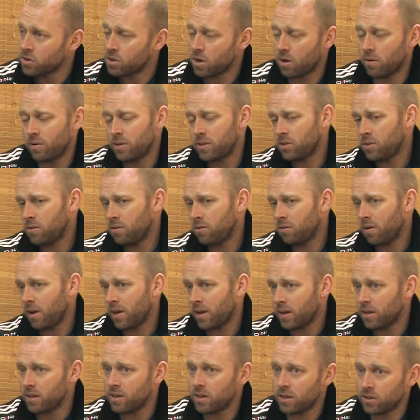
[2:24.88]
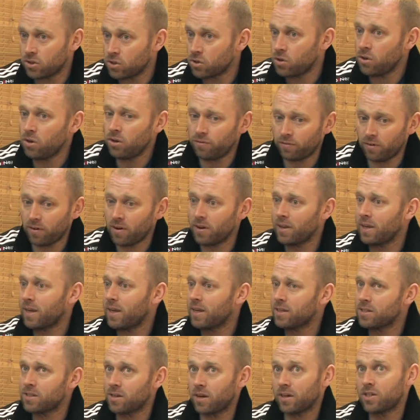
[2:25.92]
so it's sort of like, it's good for other
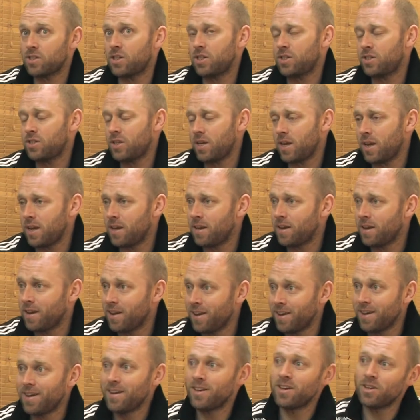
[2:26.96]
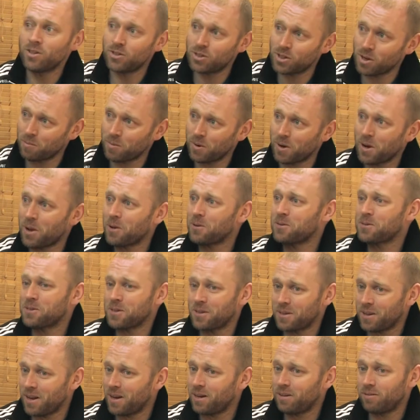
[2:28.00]
kids to actually see someone else
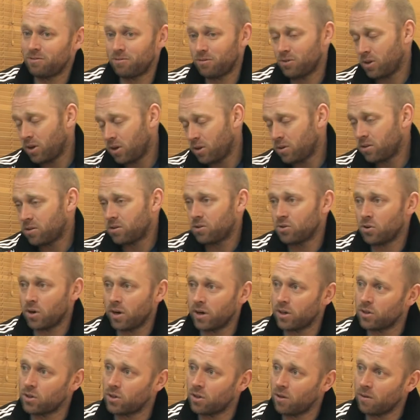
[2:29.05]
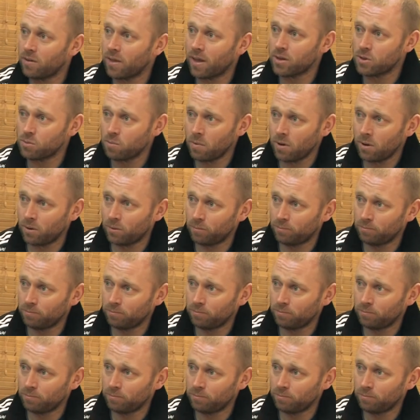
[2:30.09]
and then trying to do that as well.